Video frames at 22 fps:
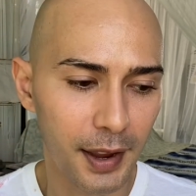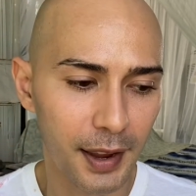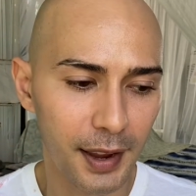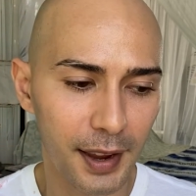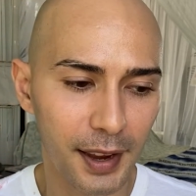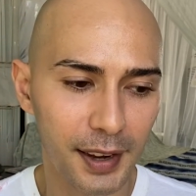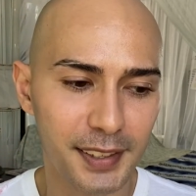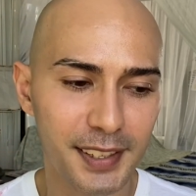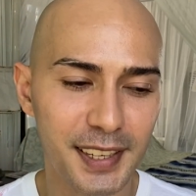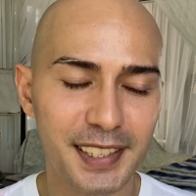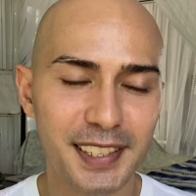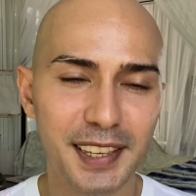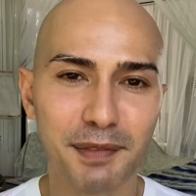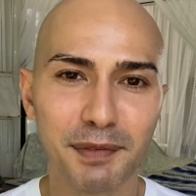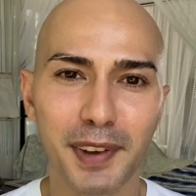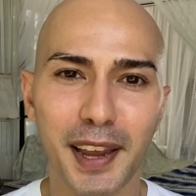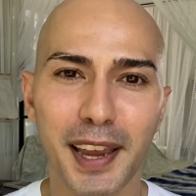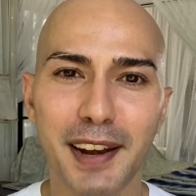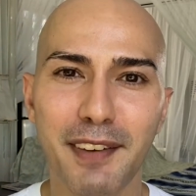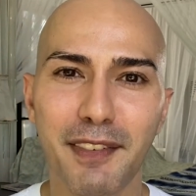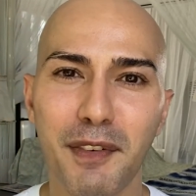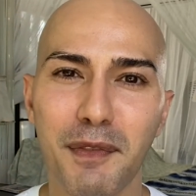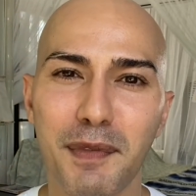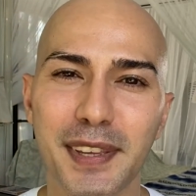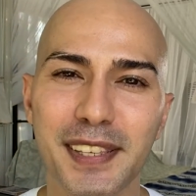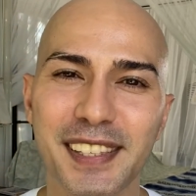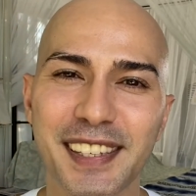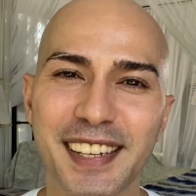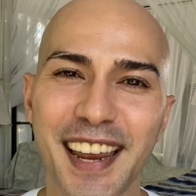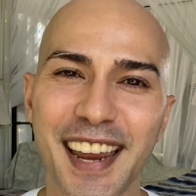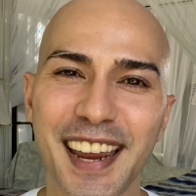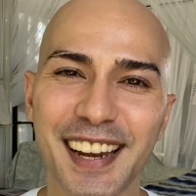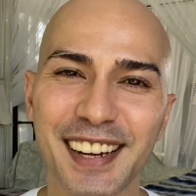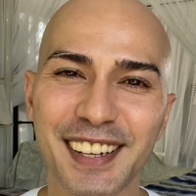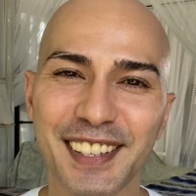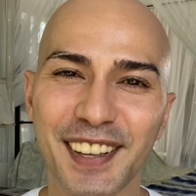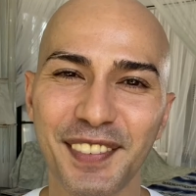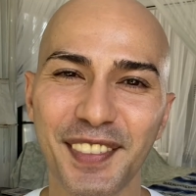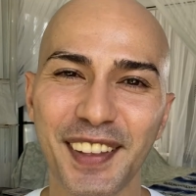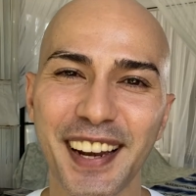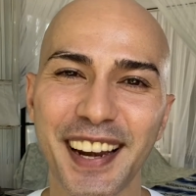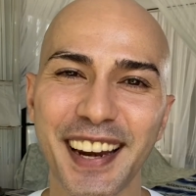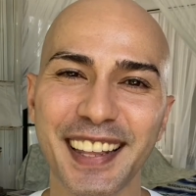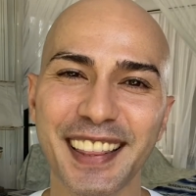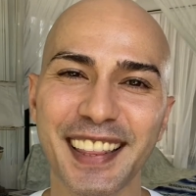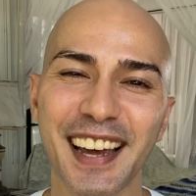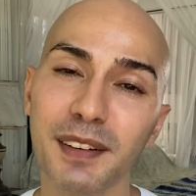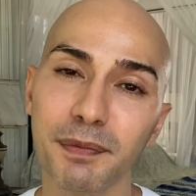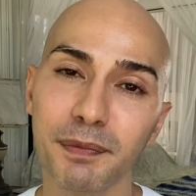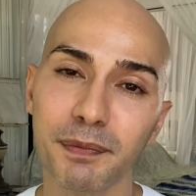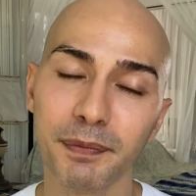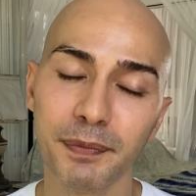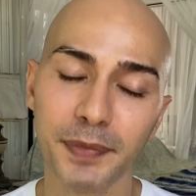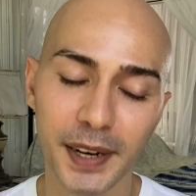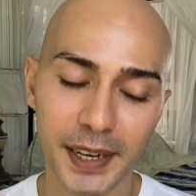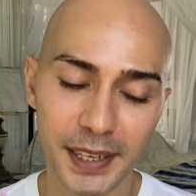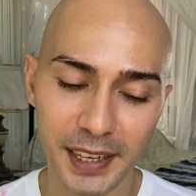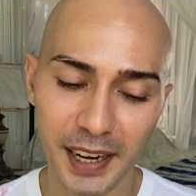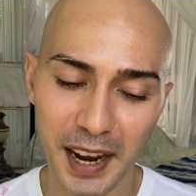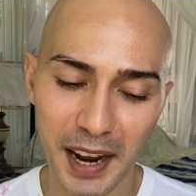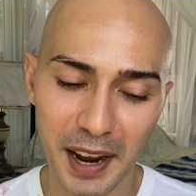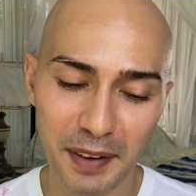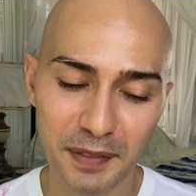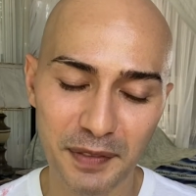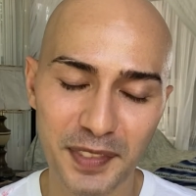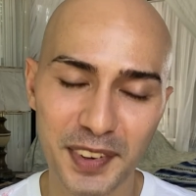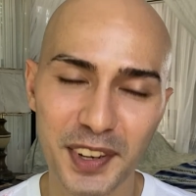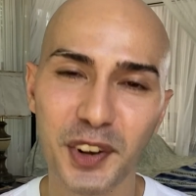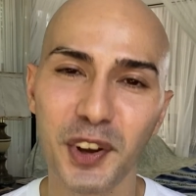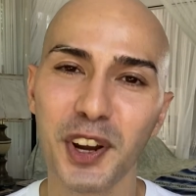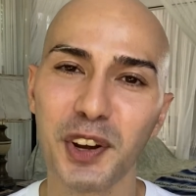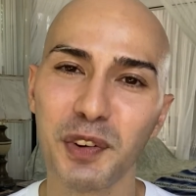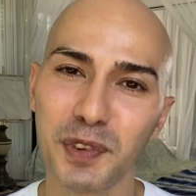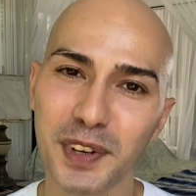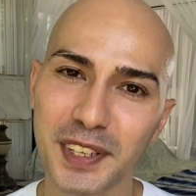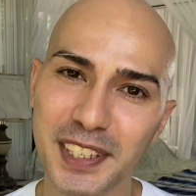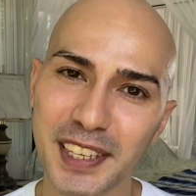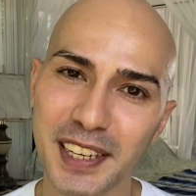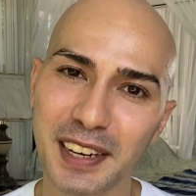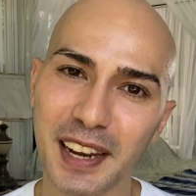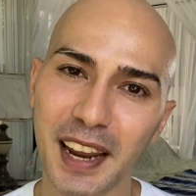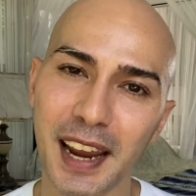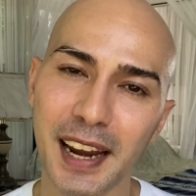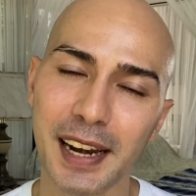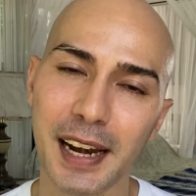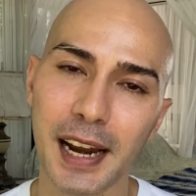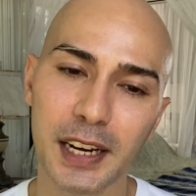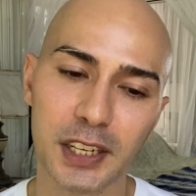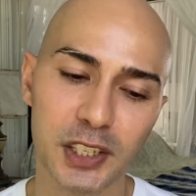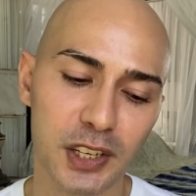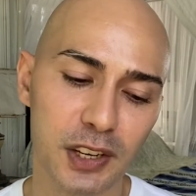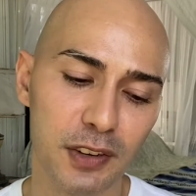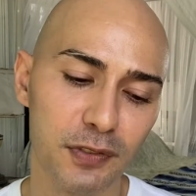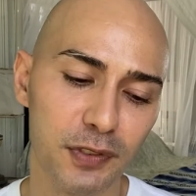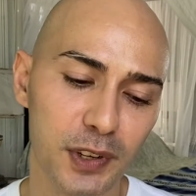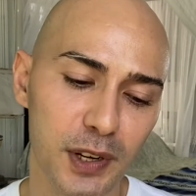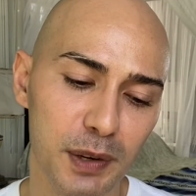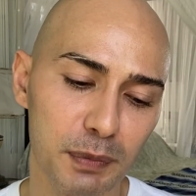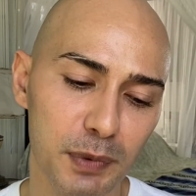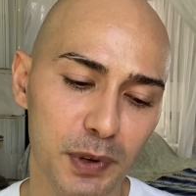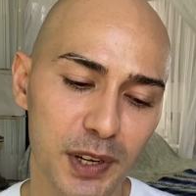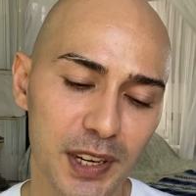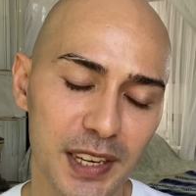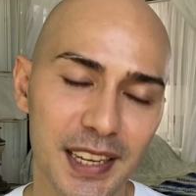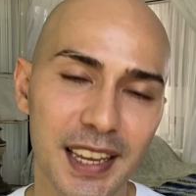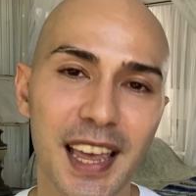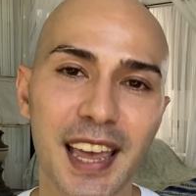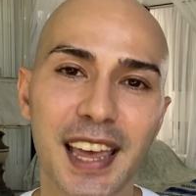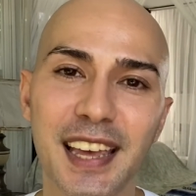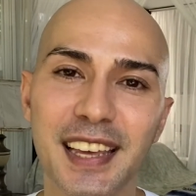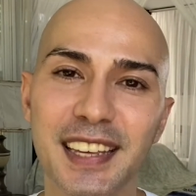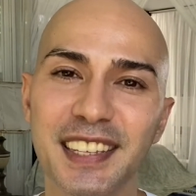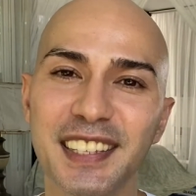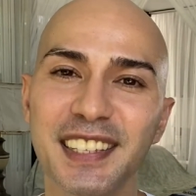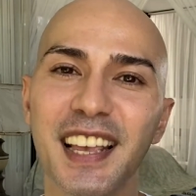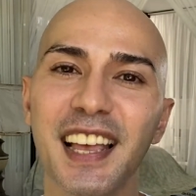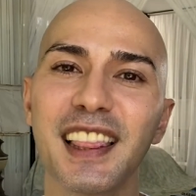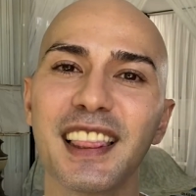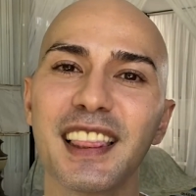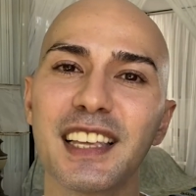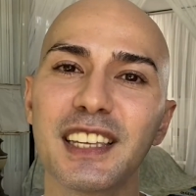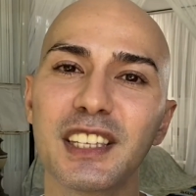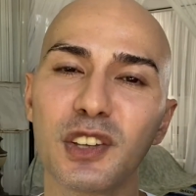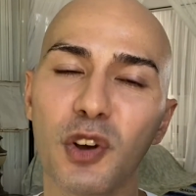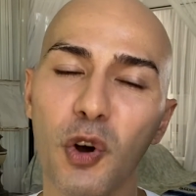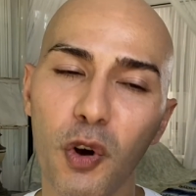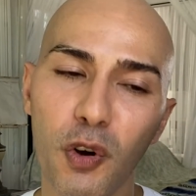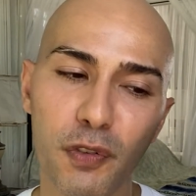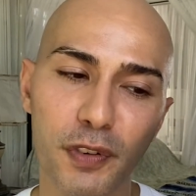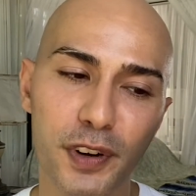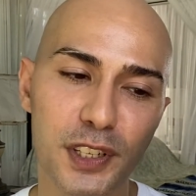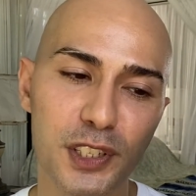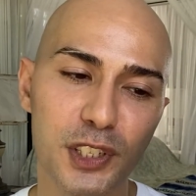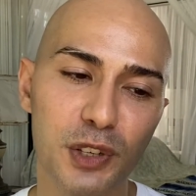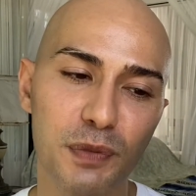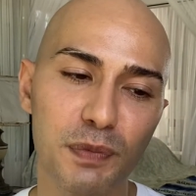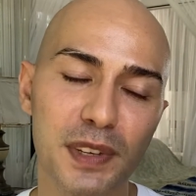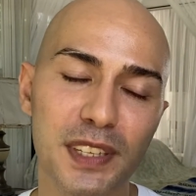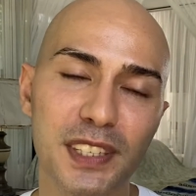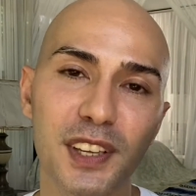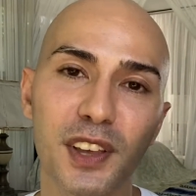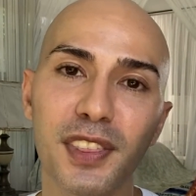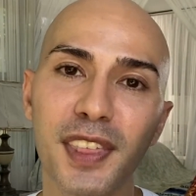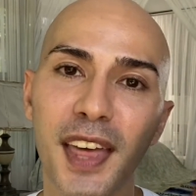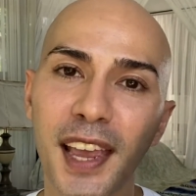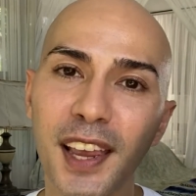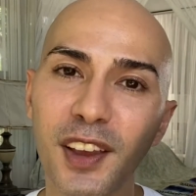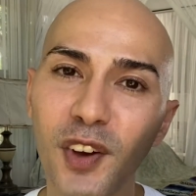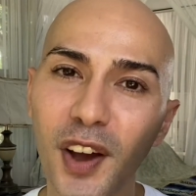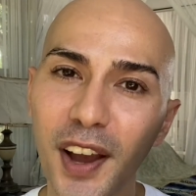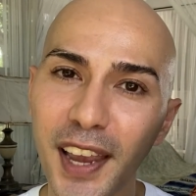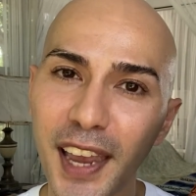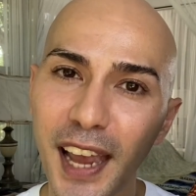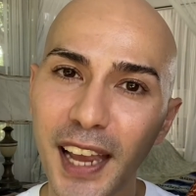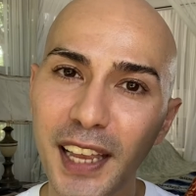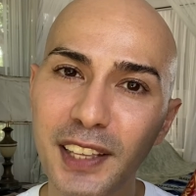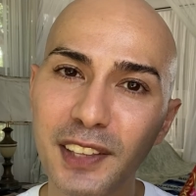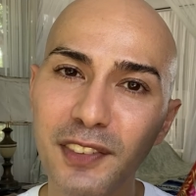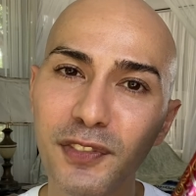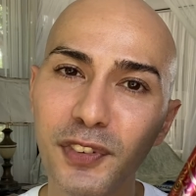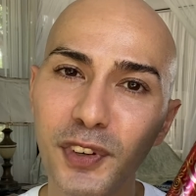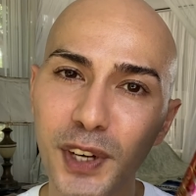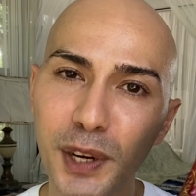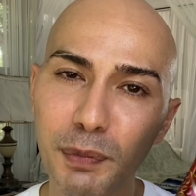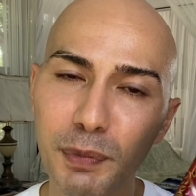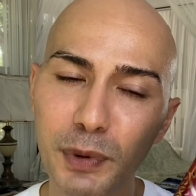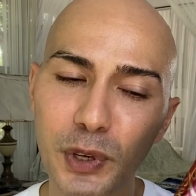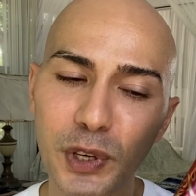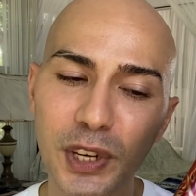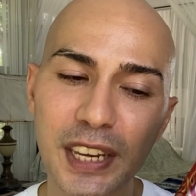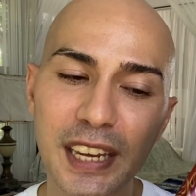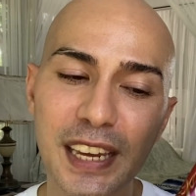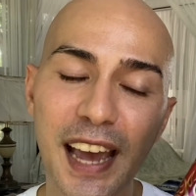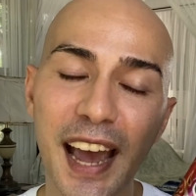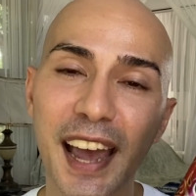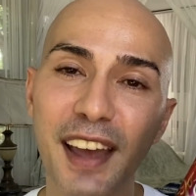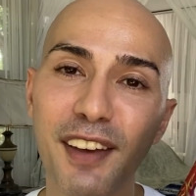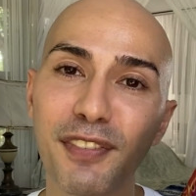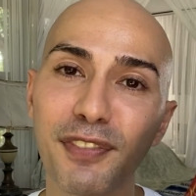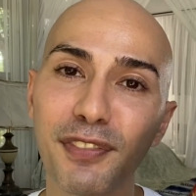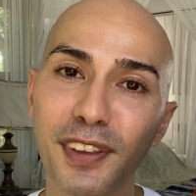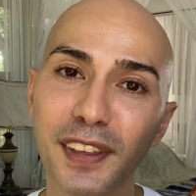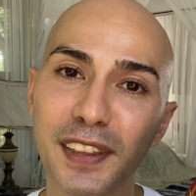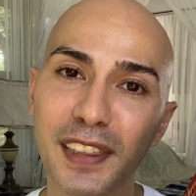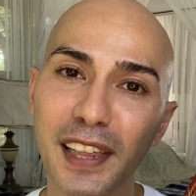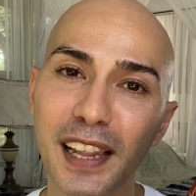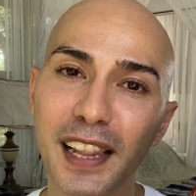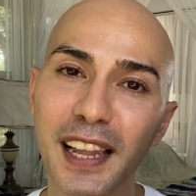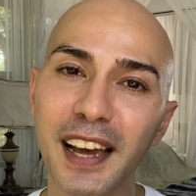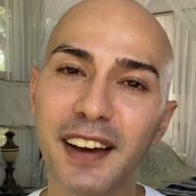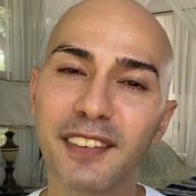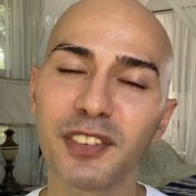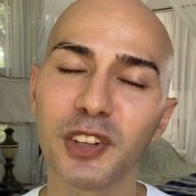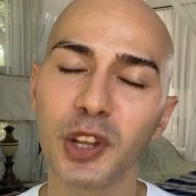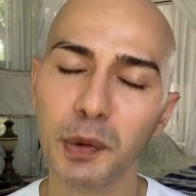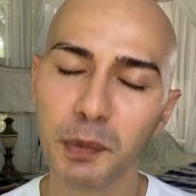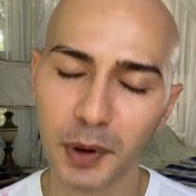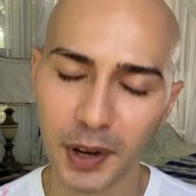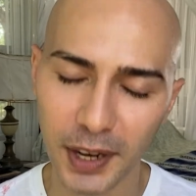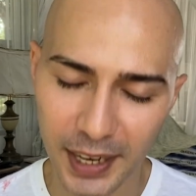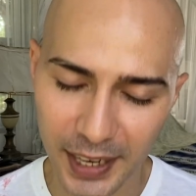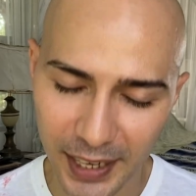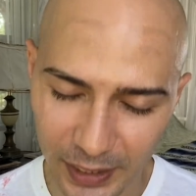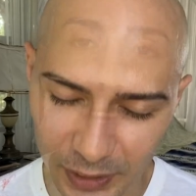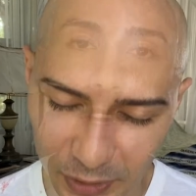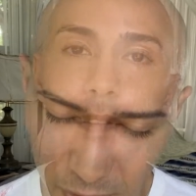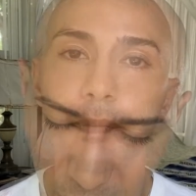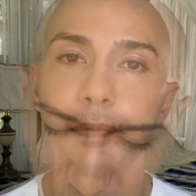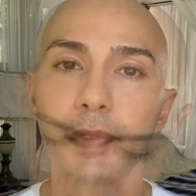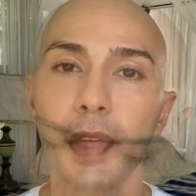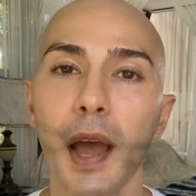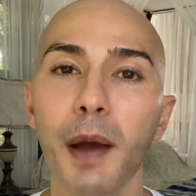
is this some kind of a mistake or something like that? But um, no, it wasn't. And actually, Fude Beauty sent this over to me. So thank you again, Fude Beauty. I feel the love. Domo arigato.